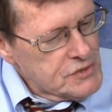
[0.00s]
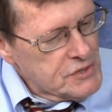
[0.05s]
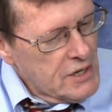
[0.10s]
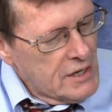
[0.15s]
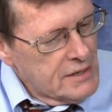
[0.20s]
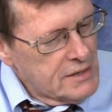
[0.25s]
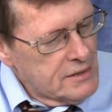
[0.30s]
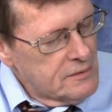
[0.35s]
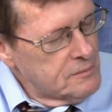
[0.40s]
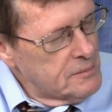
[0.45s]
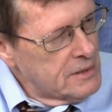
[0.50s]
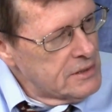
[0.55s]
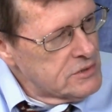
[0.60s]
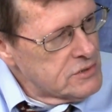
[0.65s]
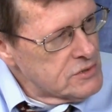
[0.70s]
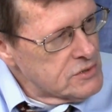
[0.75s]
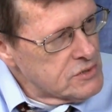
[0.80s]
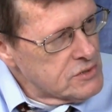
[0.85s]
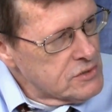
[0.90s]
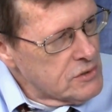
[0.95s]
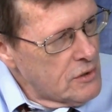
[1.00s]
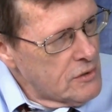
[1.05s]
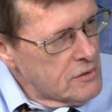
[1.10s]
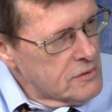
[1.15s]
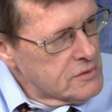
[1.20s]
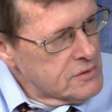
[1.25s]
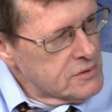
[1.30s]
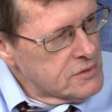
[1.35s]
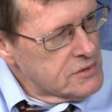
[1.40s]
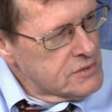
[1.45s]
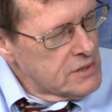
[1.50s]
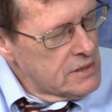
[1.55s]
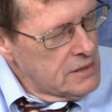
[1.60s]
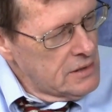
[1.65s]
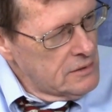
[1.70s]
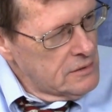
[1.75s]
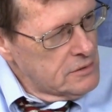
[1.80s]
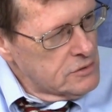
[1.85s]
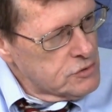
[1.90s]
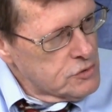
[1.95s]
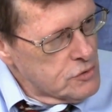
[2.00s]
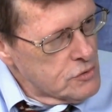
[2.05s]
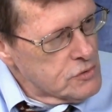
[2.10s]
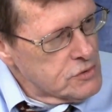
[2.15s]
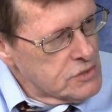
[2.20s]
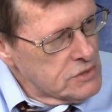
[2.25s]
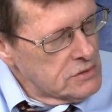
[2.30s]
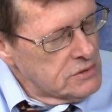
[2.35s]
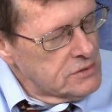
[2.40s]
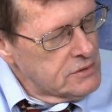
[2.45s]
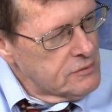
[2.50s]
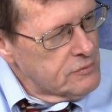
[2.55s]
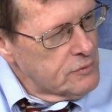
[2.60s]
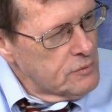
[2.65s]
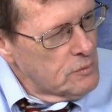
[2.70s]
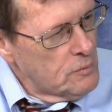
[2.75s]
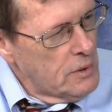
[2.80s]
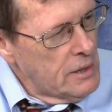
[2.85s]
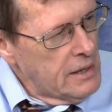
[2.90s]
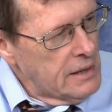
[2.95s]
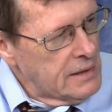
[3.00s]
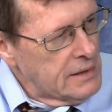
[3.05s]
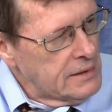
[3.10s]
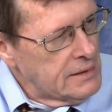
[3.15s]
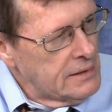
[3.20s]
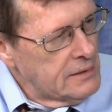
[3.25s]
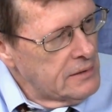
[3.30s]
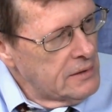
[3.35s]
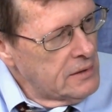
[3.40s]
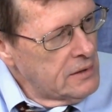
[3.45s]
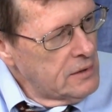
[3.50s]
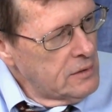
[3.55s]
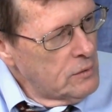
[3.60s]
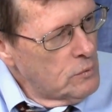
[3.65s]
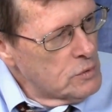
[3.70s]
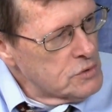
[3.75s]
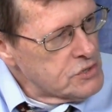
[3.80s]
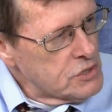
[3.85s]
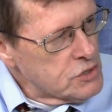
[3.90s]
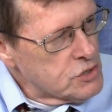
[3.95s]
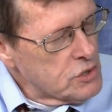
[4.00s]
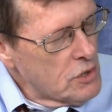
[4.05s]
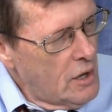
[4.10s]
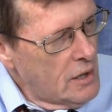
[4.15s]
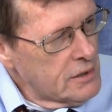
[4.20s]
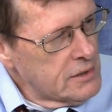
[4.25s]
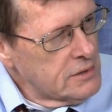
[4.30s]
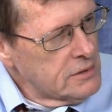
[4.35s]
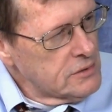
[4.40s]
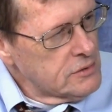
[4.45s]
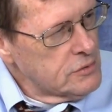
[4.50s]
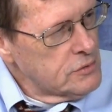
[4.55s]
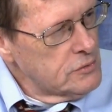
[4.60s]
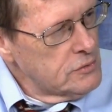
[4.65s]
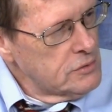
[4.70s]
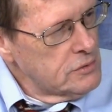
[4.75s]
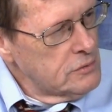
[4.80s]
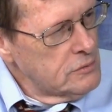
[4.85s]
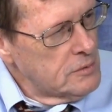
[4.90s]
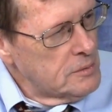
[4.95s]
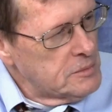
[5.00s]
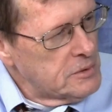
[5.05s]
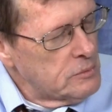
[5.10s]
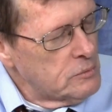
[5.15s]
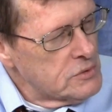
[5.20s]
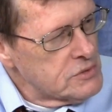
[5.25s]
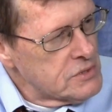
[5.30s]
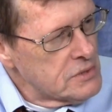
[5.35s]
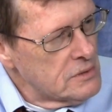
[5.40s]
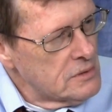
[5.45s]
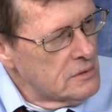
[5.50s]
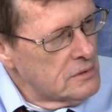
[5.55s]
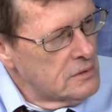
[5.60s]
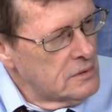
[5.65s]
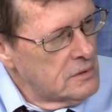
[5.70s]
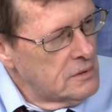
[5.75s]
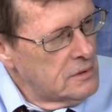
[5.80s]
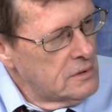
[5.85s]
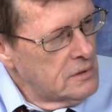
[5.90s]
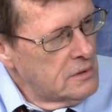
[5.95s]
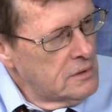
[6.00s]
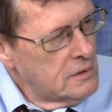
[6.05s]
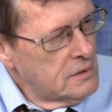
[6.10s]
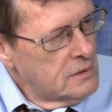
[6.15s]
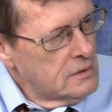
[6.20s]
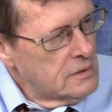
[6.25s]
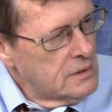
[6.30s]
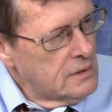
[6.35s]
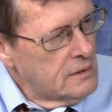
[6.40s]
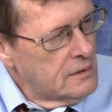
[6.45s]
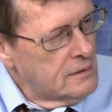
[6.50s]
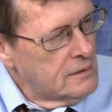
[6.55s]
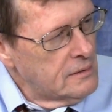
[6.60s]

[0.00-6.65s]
kind of made you start seeing the church in a different way. Was it shocking to you? I mean, it was, was very it, shocking. Yeah,